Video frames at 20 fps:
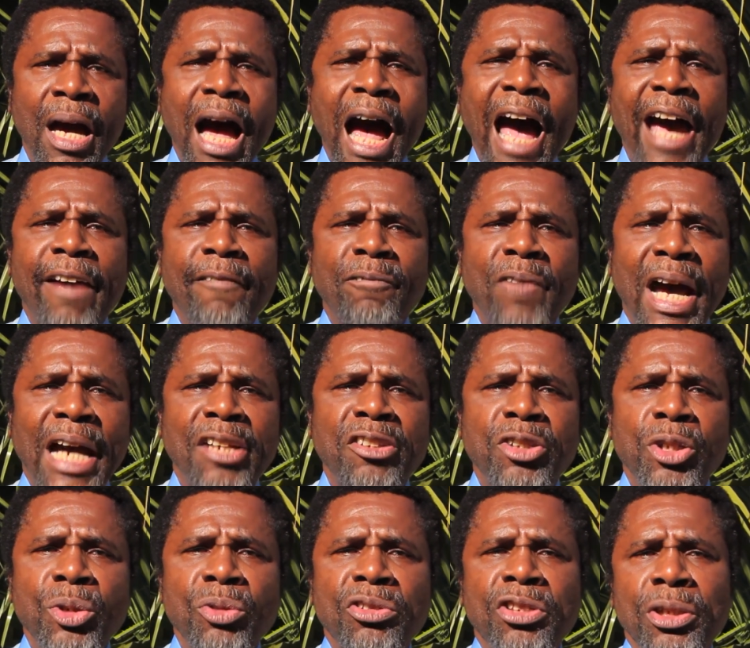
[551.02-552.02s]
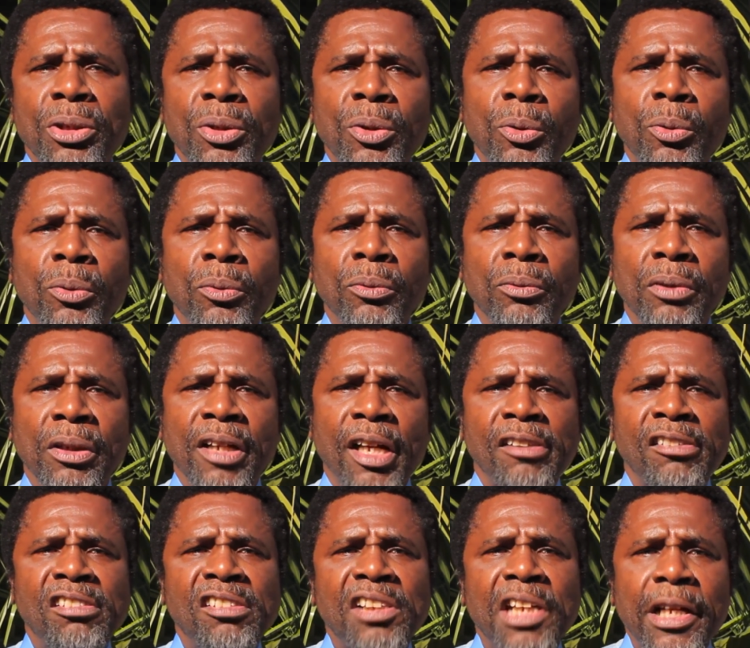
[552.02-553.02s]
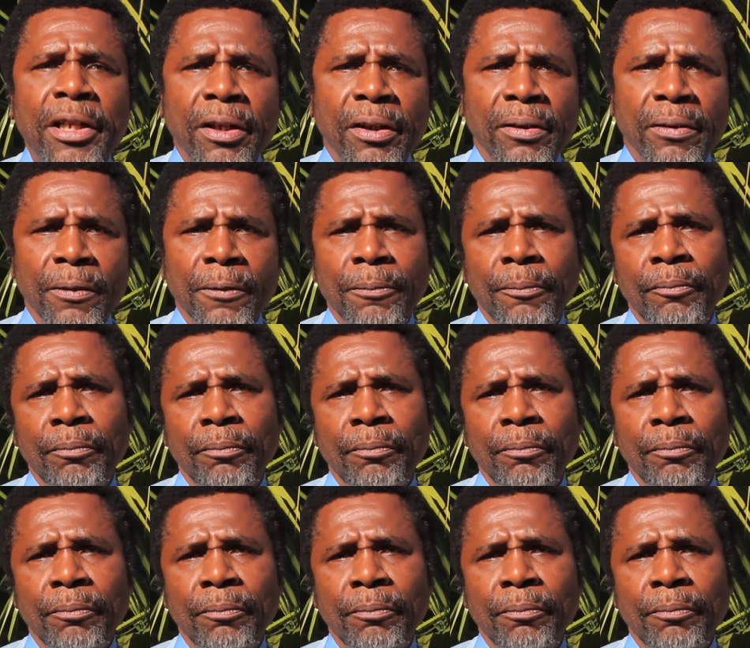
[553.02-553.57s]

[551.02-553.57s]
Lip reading: I invite you to consider,